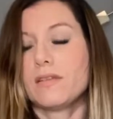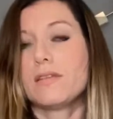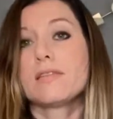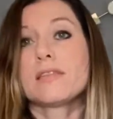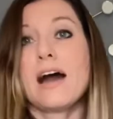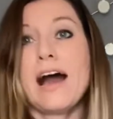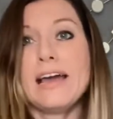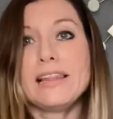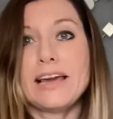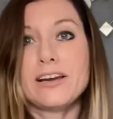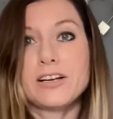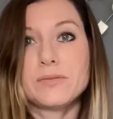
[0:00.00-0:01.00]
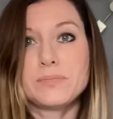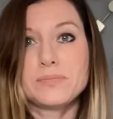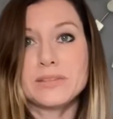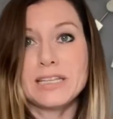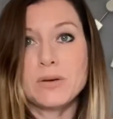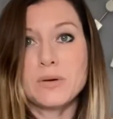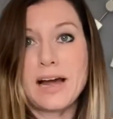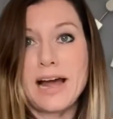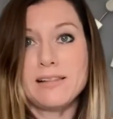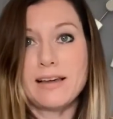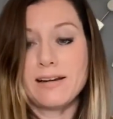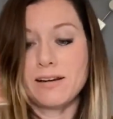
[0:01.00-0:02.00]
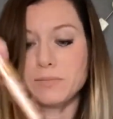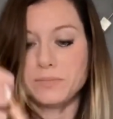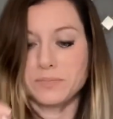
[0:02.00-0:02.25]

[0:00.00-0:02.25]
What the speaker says: The highlighter, liquid highlighter.